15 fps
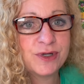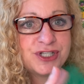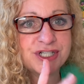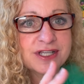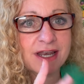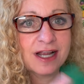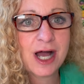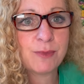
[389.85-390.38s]
She's
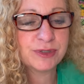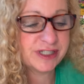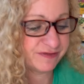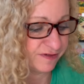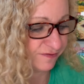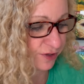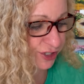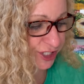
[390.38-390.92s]
got a couple
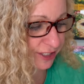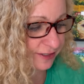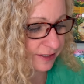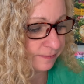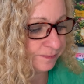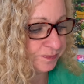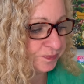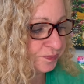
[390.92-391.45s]
different versions.
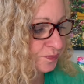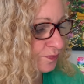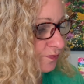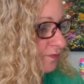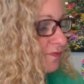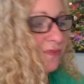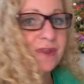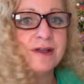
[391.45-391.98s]

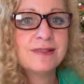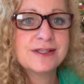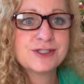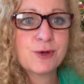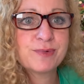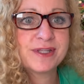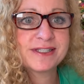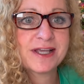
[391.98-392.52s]
Let's
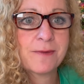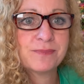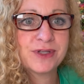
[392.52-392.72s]
open this up.